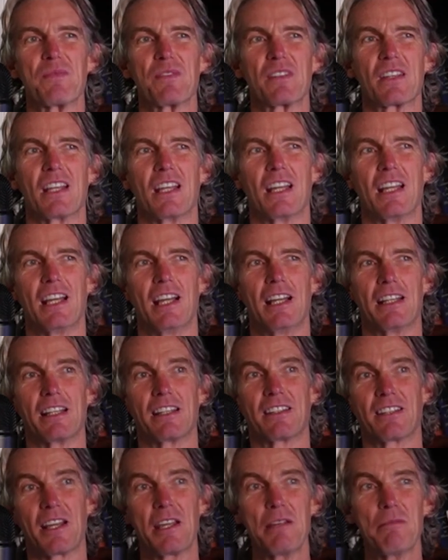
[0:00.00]
At the
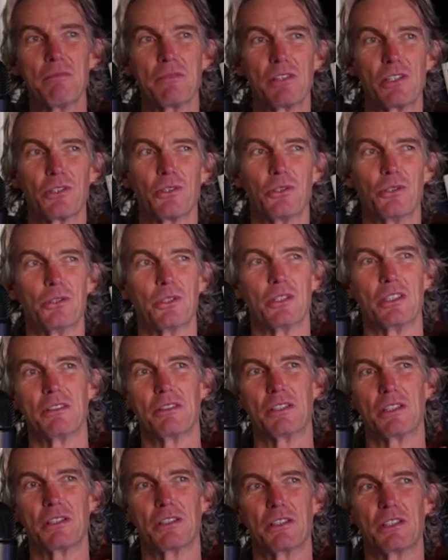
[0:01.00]
time,
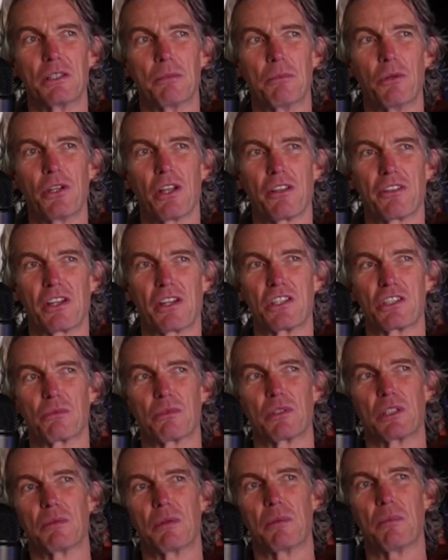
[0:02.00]
the amount of things that
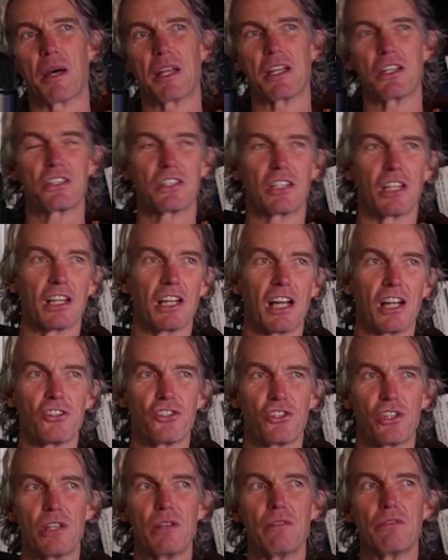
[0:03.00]
we managed to
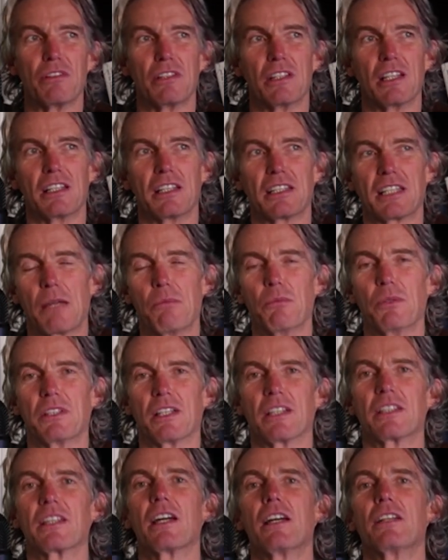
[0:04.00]
achieve, and the time we
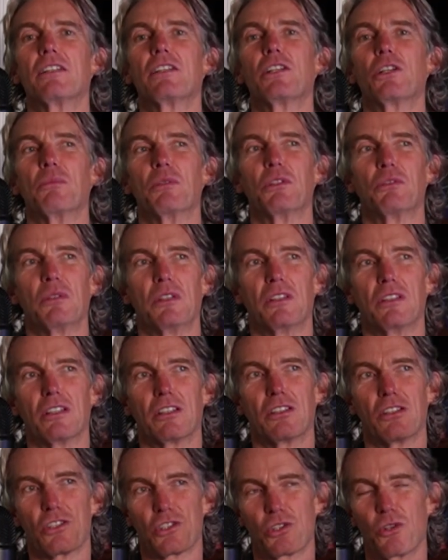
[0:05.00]
did it in, between
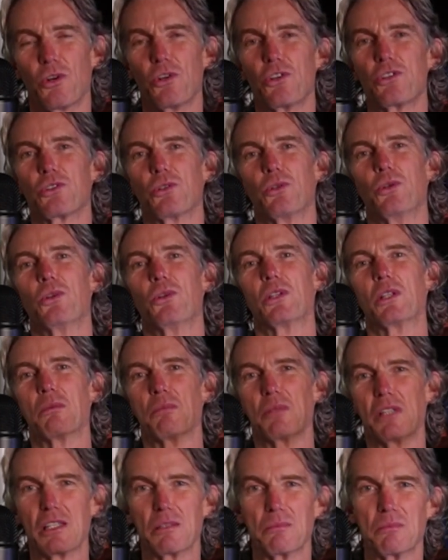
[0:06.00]
the Scottish tour and the
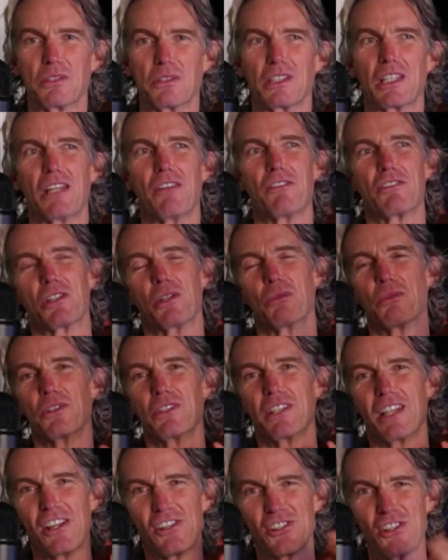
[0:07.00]
Breathe and Believes and the One
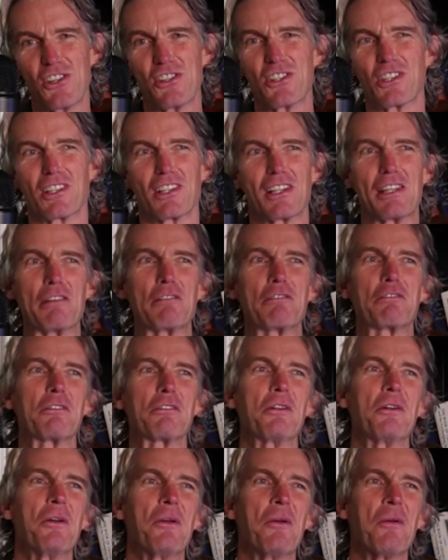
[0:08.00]
Day to Change Your Life.
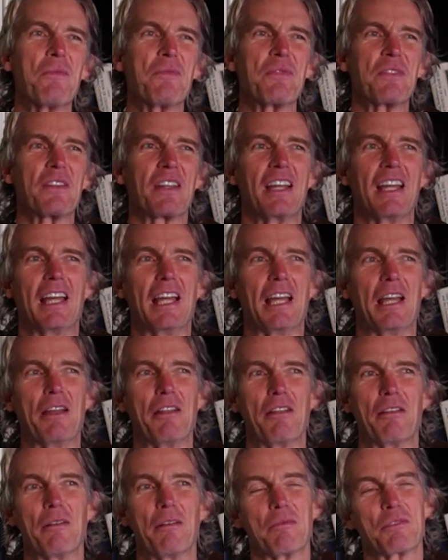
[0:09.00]

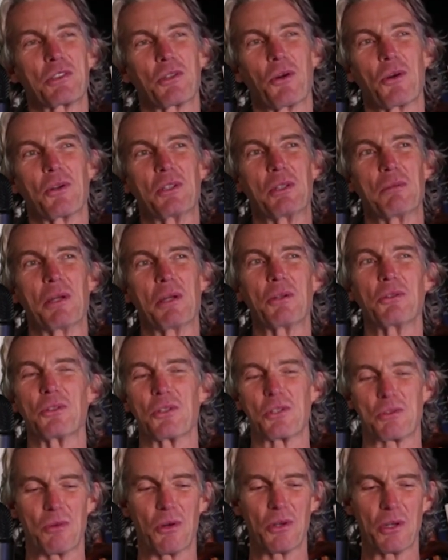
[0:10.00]
I was talking to Michael
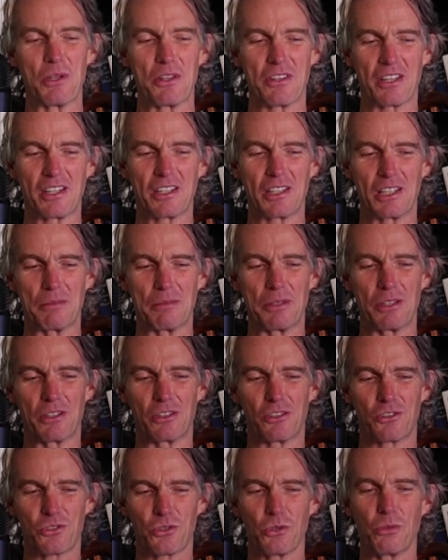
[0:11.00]
this morning, thinking about
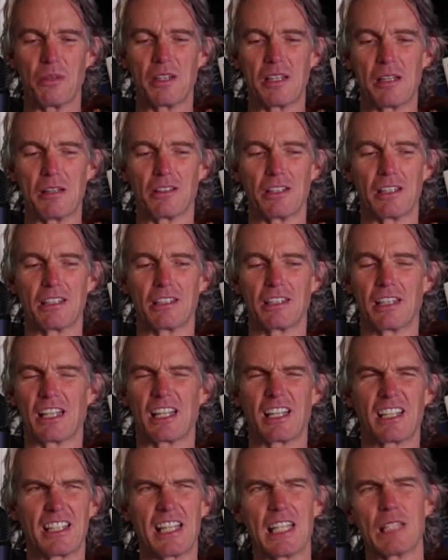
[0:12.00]
so many
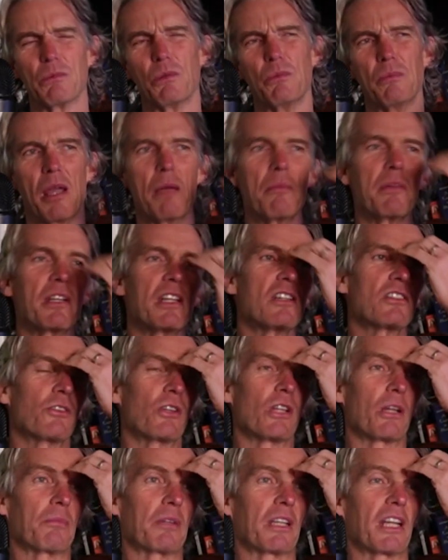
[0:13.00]
incredible memories
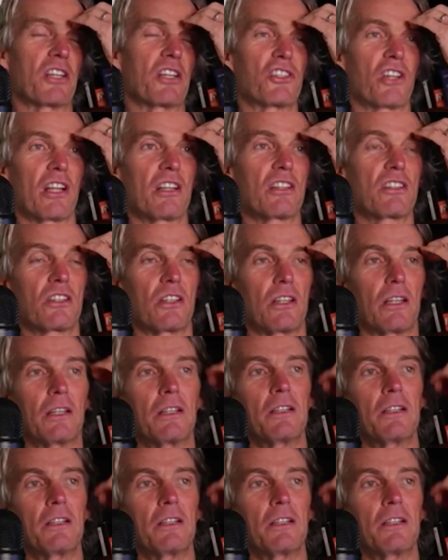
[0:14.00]
now that I'm getting a chance to,